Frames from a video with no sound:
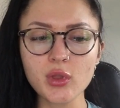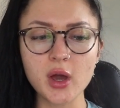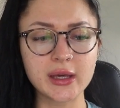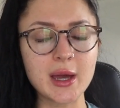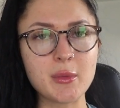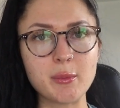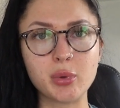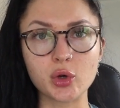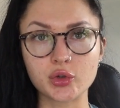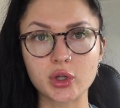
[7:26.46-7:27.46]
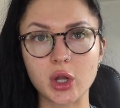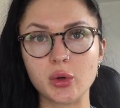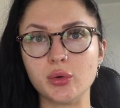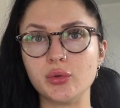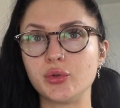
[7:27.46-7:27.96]
I kept my books
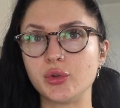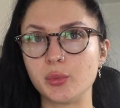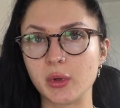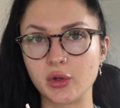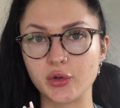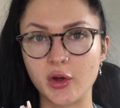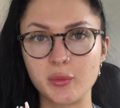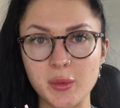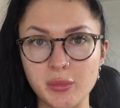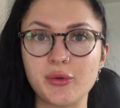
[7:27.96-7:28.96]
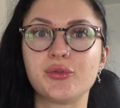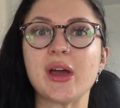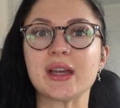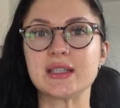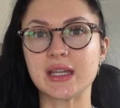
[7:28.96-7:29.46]
closed because I've been
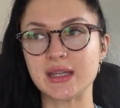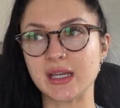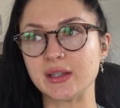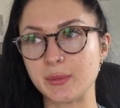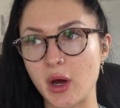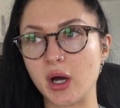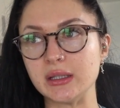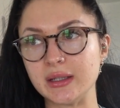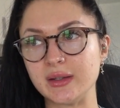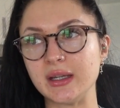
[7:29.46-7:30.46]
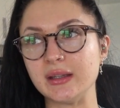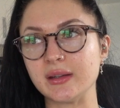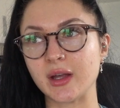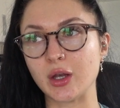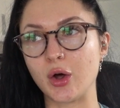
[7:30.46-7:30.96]
perfecting things behind the
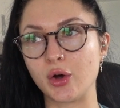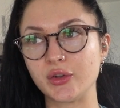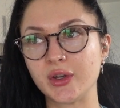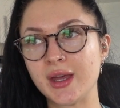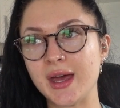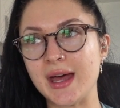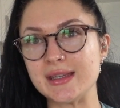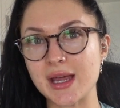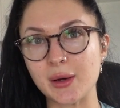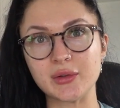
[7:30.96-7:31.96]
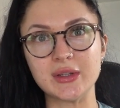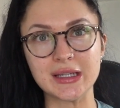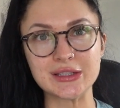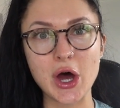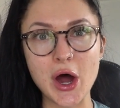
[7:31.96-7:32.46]
scenes a lot. And now it's
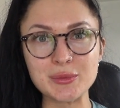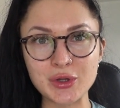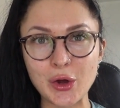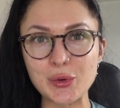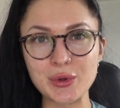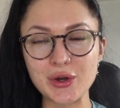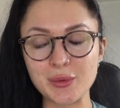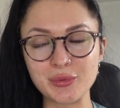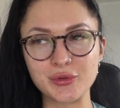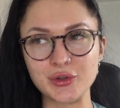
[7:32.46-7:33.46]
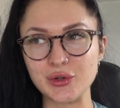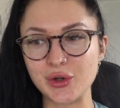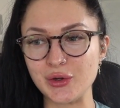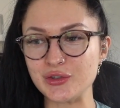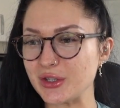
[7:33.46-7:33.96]
nearly time to open up for new
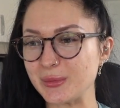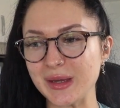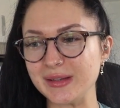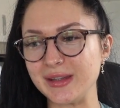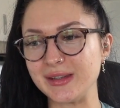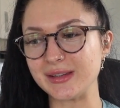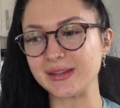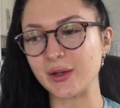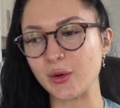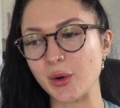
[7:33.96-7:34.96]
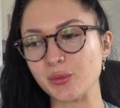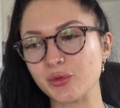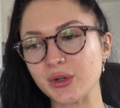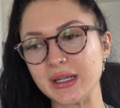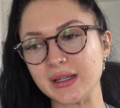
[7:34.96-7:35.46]
coaching spaces. So I'm
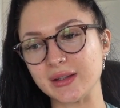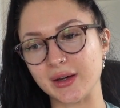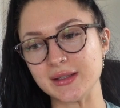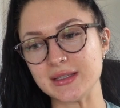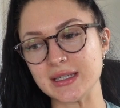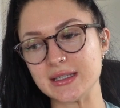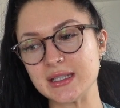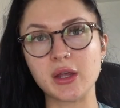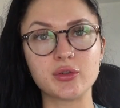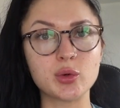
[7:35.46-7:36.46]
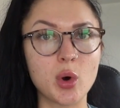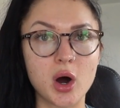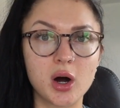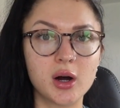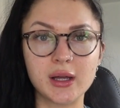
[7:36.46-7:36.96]
really excited. If you
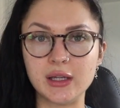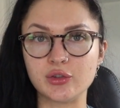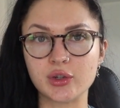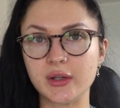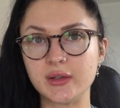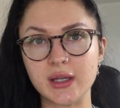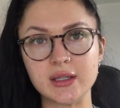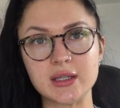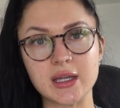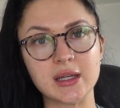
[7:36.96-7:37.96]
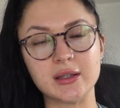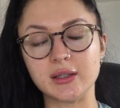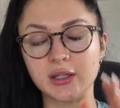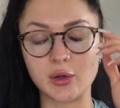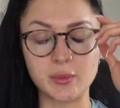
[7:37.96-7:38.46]
are interested in,
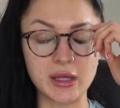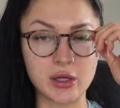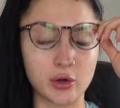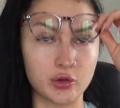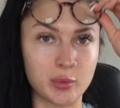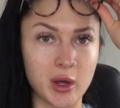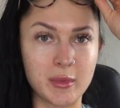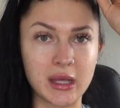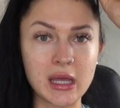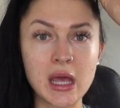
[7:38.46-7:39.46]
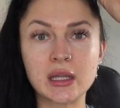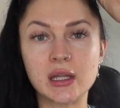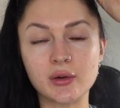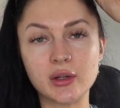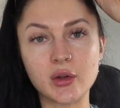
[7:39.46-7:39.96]
being coached by me,
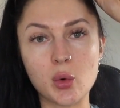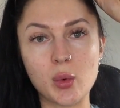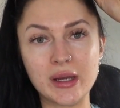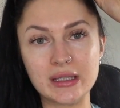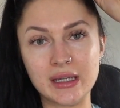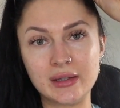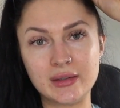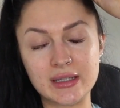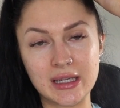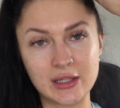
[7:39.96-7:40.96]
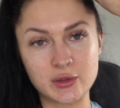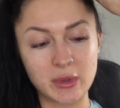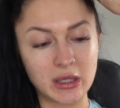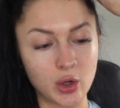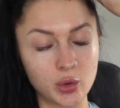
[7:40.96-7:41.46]
there is a wait list linked
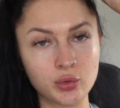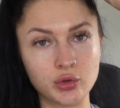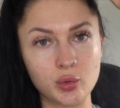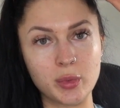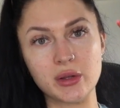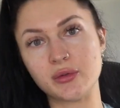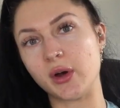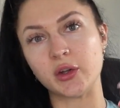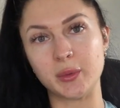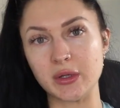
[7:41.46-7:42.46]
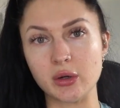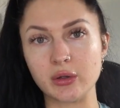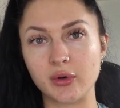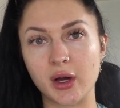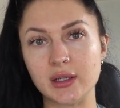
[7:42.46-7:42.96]
below. You'll be the first to be
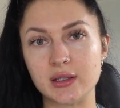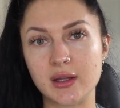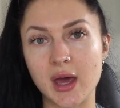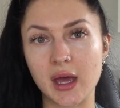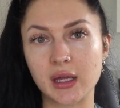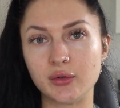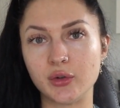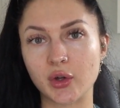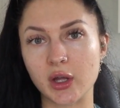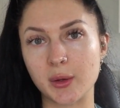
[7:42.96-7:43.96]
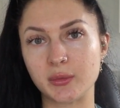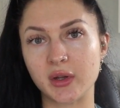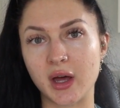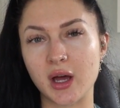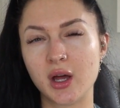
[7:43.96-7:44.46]
notified there if you sign up to
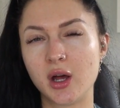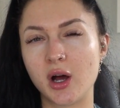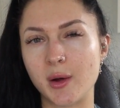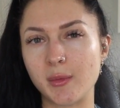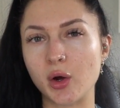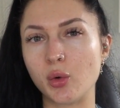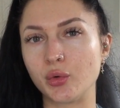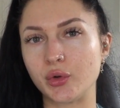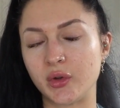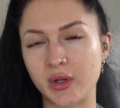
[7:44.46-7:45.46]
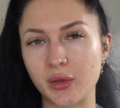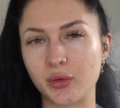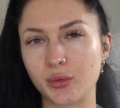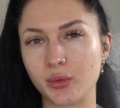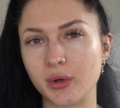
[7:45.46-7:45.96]
that. I might also send
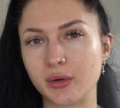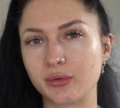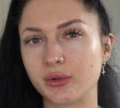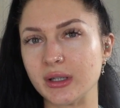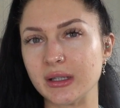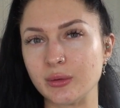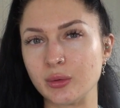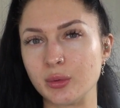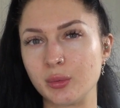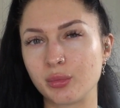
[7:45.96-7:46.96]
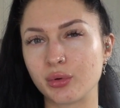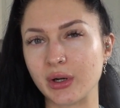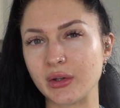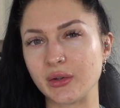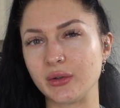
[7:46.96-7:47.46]
through a free little
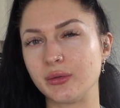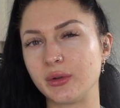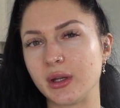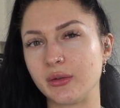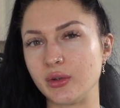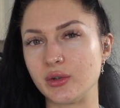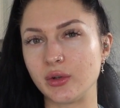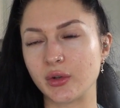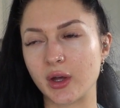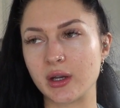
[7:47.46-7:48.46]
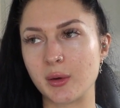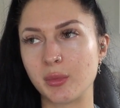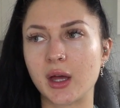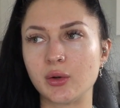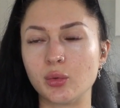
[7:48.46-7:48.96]
present if you do sign up.
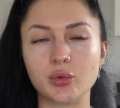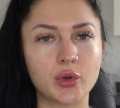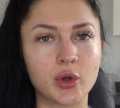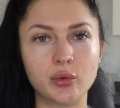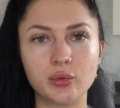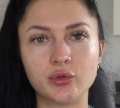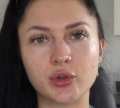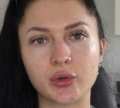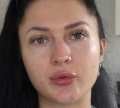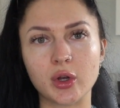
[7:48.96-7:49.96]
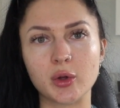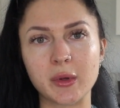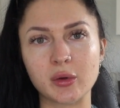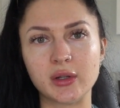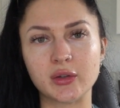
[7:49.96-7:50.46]
And also just follow
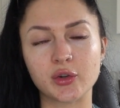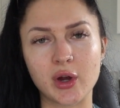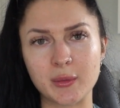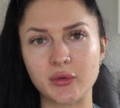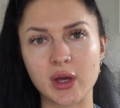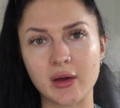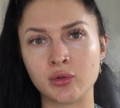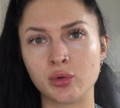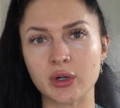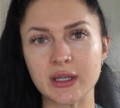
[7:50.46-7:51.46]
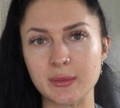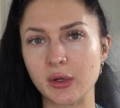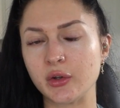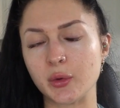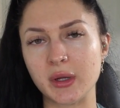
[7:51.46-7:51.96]
me on Instagram if you haven't already,
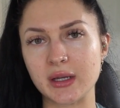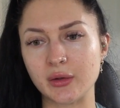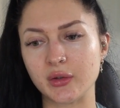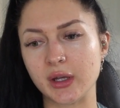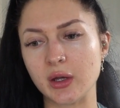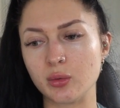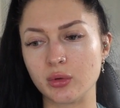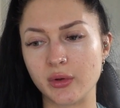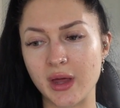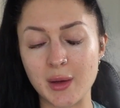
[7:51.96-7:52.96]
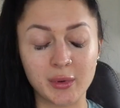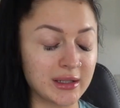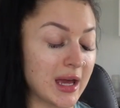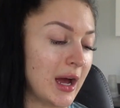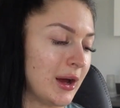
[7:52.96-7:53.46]
because I'll be announcing it all on there. But
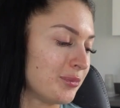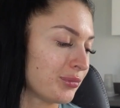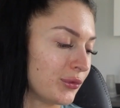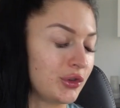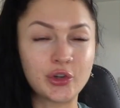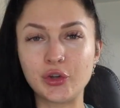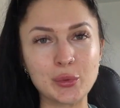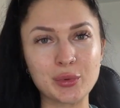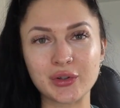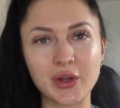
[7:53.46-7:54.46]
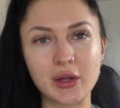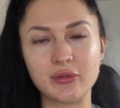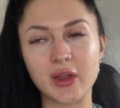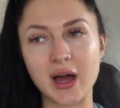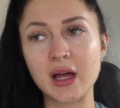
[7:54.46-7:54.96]
yeah, just super excited
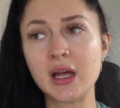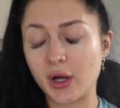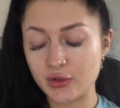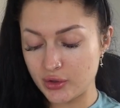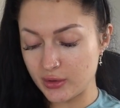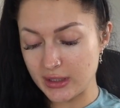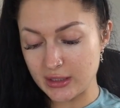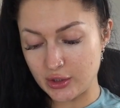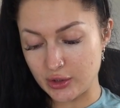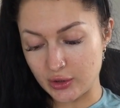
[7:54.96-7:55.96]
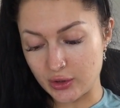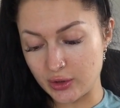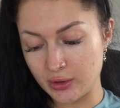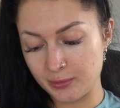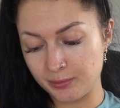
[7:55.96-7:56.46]
for that. But I do need
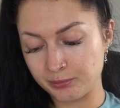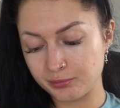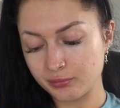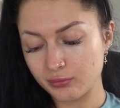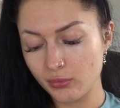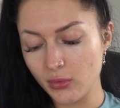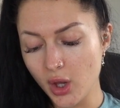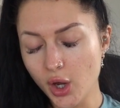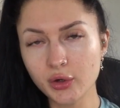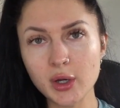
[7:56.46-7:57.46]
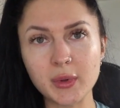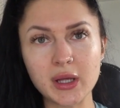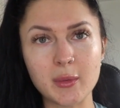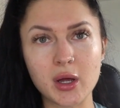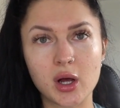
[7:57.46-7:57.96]
to hurry up and
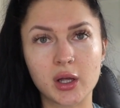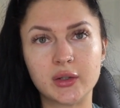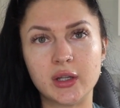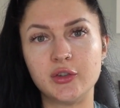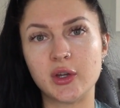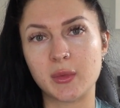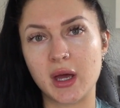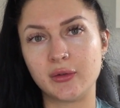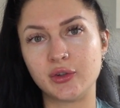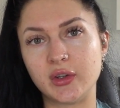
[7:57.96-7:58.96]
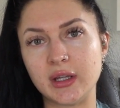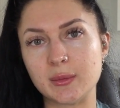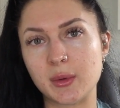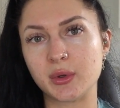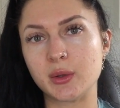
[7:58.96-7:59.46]
get my ass to the gym. I have just
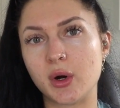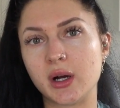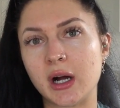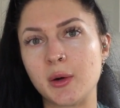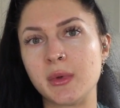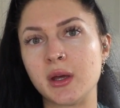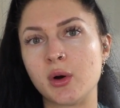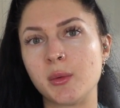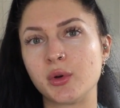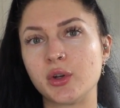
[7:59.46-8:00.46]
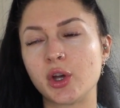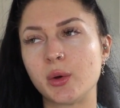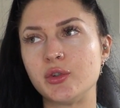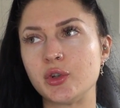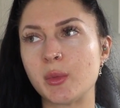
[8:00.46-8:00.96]
eaten my pre-workout meal. I'm going to go
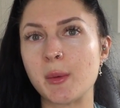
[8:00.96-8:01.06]
and do my